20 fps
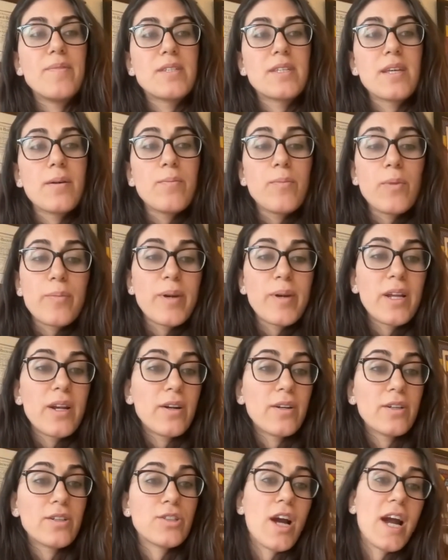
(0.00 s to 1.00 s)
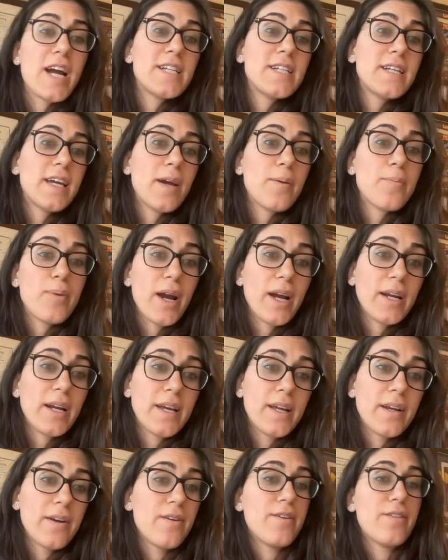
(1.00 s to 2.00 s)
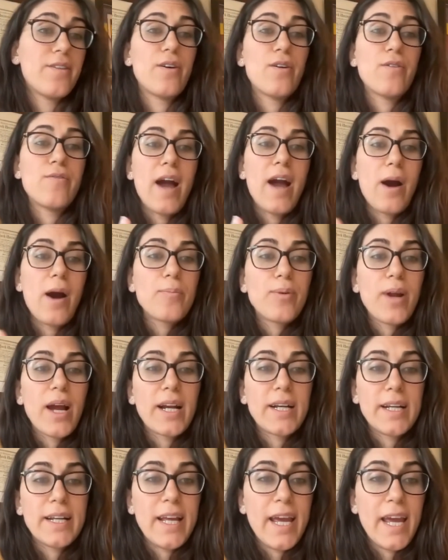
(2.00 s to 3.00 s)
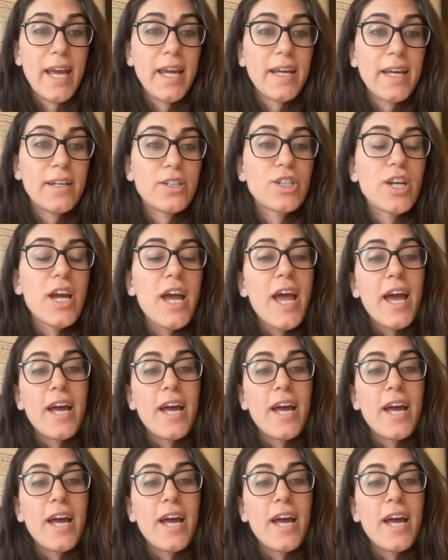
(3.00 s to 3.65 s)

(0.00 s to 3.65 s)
some women are trying to get pregnant or they're around pregnant age.